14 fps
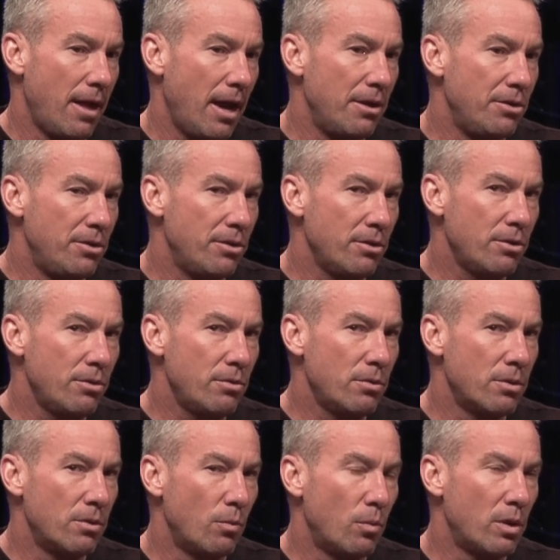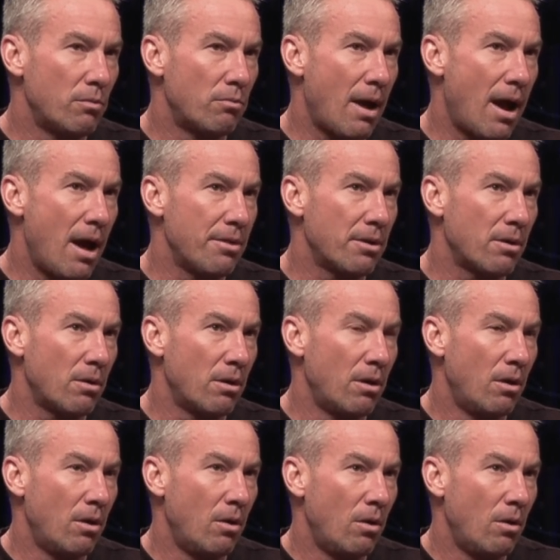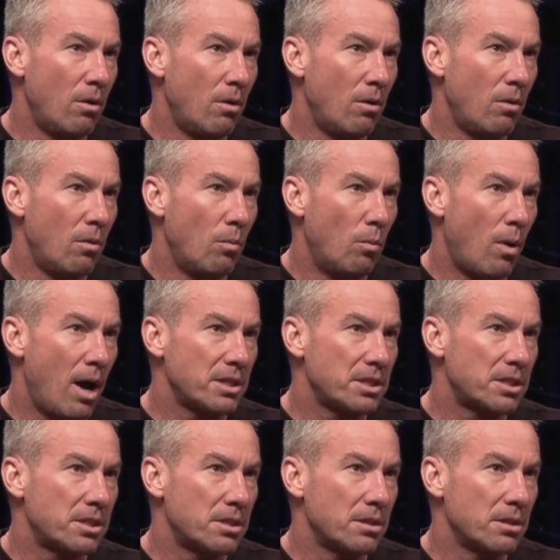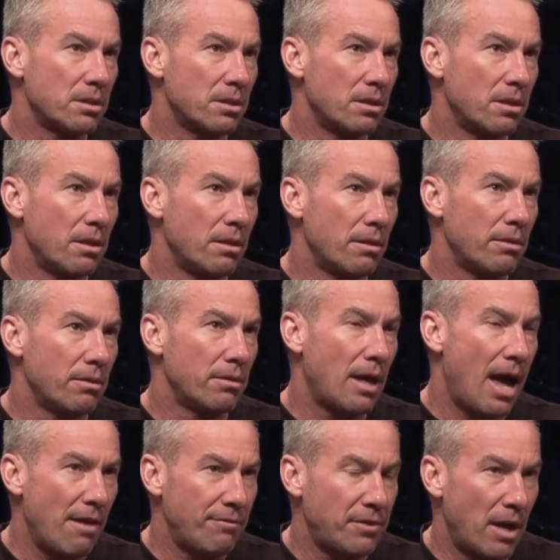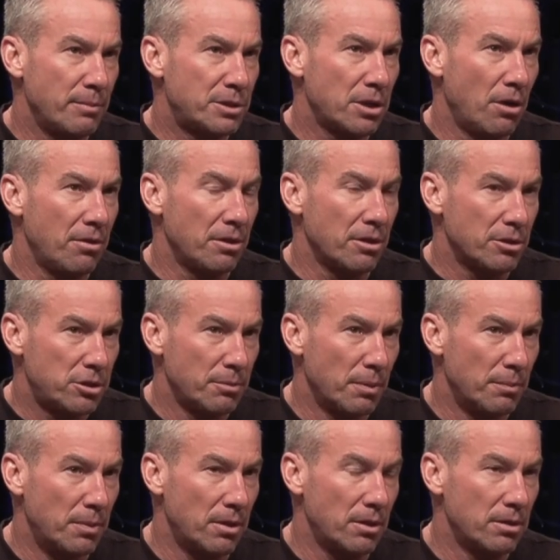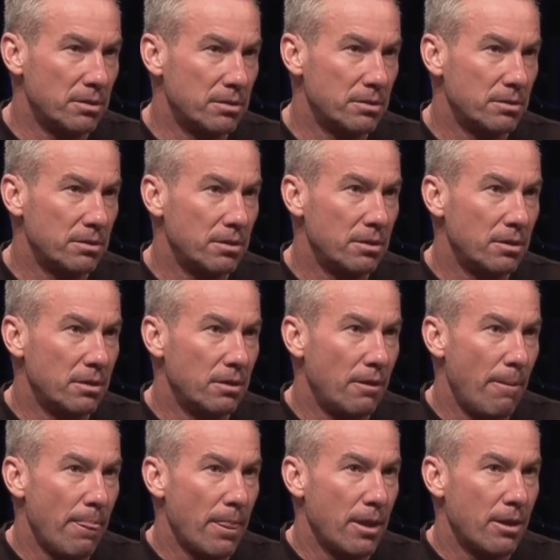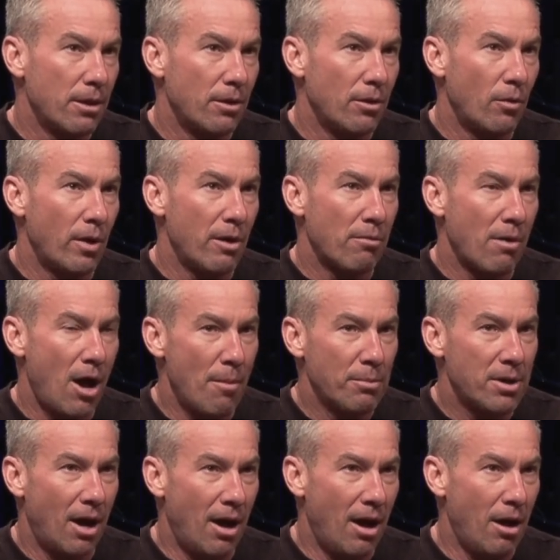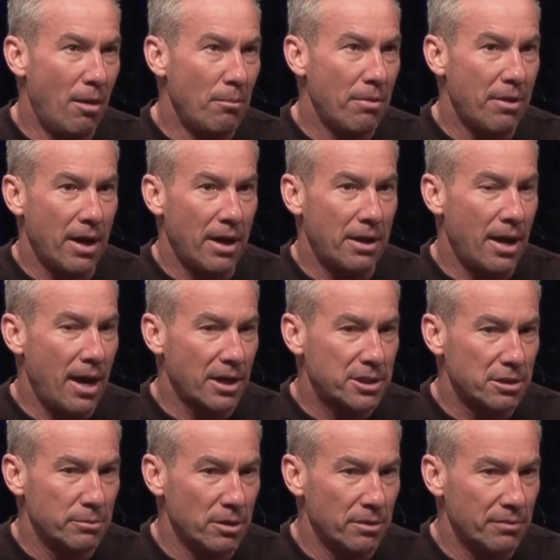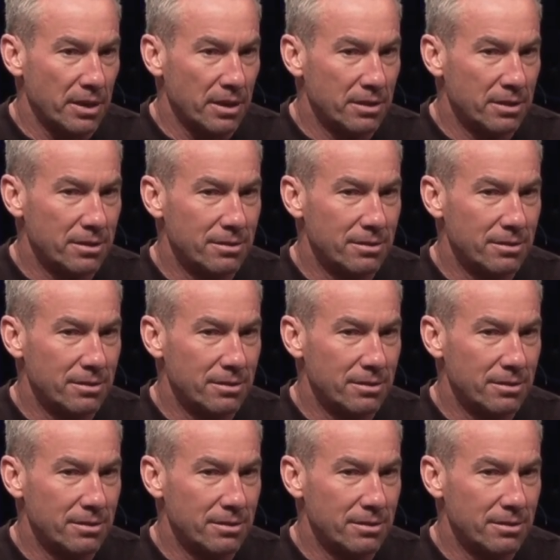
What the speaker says: and you would rather watch the halftime show than the Super Bowl, or a rom-com than an action movie,